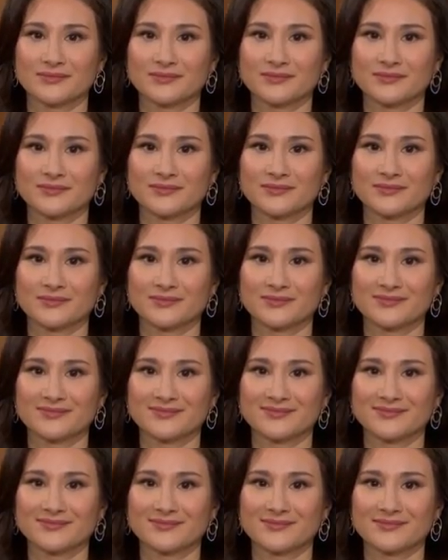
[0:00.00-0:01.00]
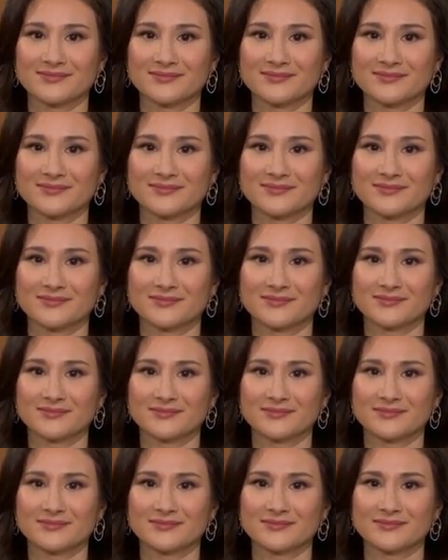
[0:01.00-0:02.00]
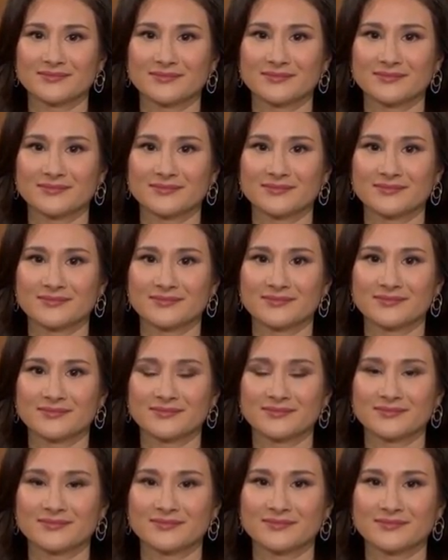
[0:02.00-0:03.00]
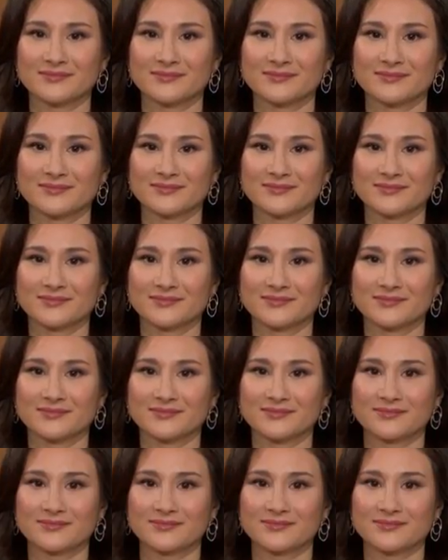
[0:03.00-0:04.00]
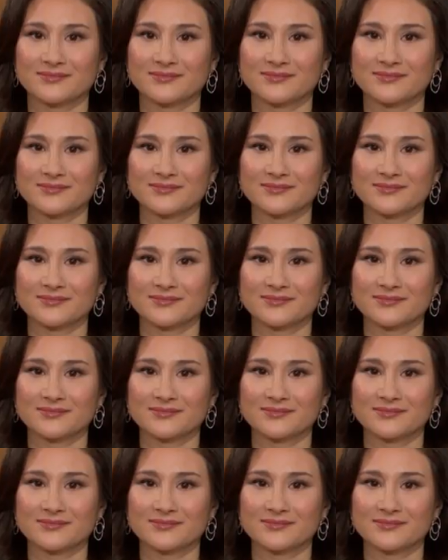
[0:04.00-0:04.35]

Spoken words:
(silent)